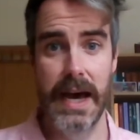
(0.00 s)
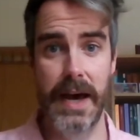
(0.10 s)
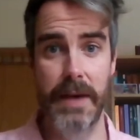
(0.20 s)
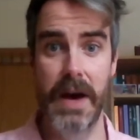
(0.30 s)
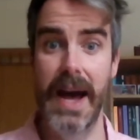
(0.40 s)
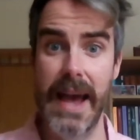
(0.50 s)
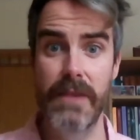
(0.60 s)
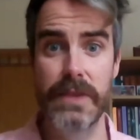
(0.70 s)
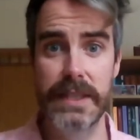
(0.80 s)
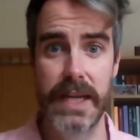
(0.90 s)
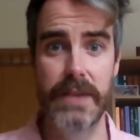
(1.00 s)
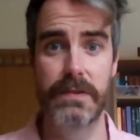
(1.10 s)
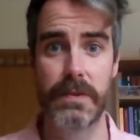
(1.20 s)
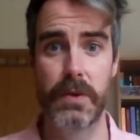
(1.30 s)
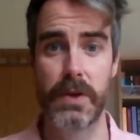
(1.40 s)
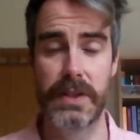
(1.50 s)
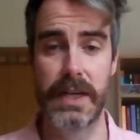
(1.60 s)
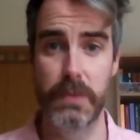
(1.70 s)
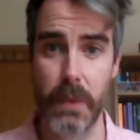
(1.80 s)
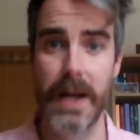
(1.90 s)
At every stage of the
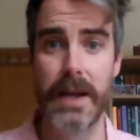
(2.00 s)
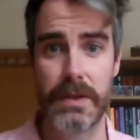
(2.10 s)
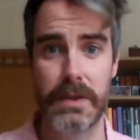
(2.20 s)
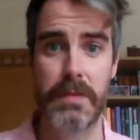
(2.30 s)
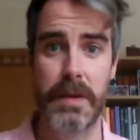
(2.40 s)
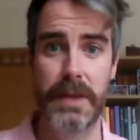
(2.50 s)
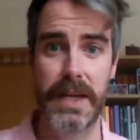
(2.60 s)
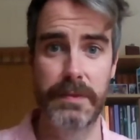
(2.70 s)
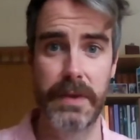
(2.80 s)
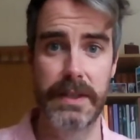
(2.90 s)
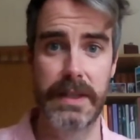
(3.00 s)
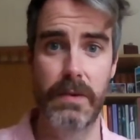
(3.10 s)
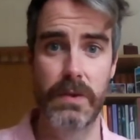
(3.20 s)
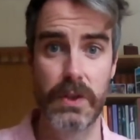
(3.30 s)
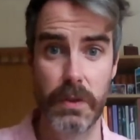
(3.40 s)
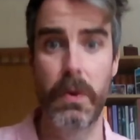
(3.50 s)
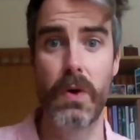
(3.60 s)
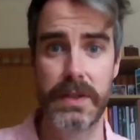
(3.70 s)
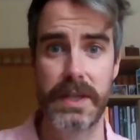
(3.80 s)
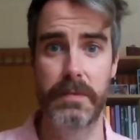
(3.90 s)
process, while I was on my placements, I was
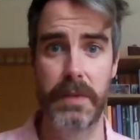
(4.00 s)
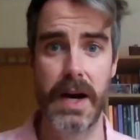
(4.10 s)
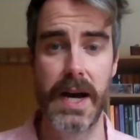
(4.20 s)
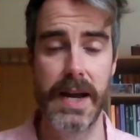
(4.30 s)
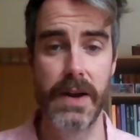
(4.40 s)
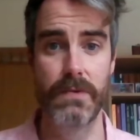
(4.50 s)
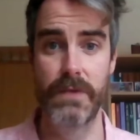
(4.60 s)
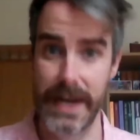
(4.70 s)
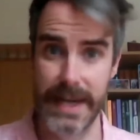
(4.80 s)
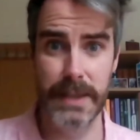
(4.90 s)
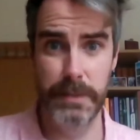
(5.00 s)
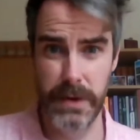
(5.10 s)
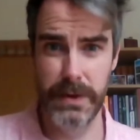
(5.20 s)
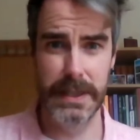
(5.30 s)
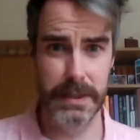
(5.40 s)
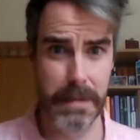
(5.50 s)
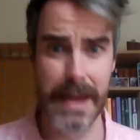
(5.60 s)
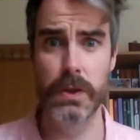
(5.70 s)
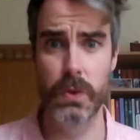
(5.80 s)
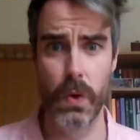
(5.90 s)
supported by really experienced
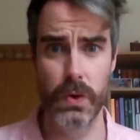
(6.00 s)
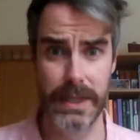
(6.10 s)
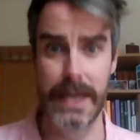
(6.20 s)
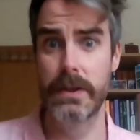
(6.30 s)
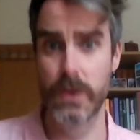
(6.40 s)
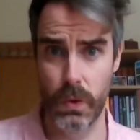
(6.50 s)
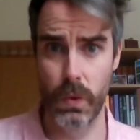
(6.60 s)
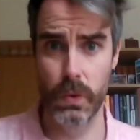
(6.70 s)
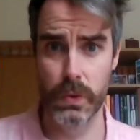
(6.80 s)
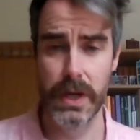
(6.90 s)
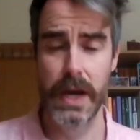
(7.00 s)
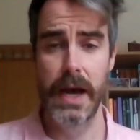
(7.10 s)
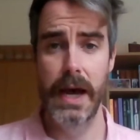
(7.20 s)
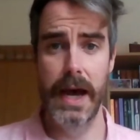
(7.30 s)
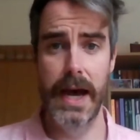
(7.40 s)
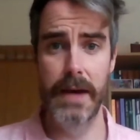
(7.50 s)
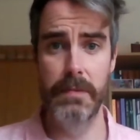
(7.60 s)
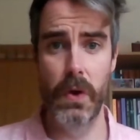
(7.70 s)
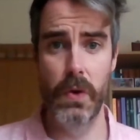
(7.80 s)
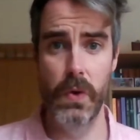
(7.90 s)
mentors in schools
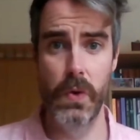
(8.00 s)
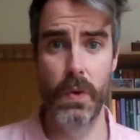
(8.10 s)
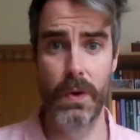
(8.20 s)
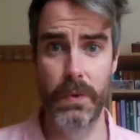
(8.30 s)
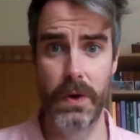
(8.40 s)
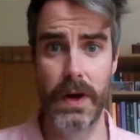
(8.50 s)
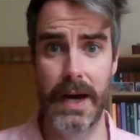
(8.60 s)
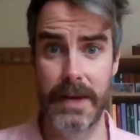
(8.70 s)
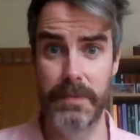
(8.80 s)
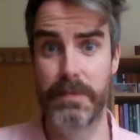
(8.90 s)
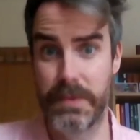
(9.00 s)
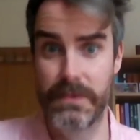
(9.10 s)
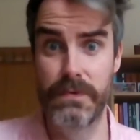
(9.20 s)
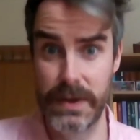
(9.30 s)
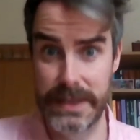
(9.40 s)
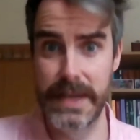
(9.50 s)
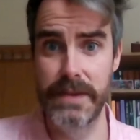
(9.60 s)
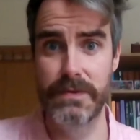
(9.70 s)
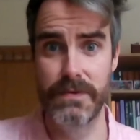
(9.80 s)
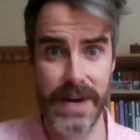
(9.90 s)
who had
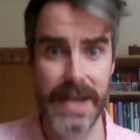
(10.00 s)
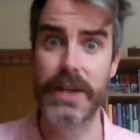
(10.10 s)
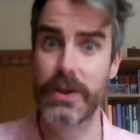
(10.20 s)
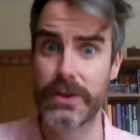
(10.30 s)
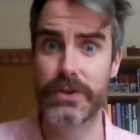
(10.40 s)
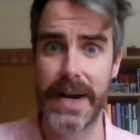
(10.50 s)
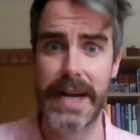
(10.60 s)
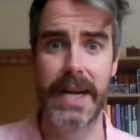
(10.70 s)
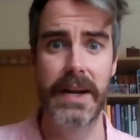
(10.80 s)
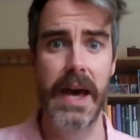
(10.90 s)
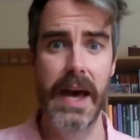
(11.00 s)
received really good training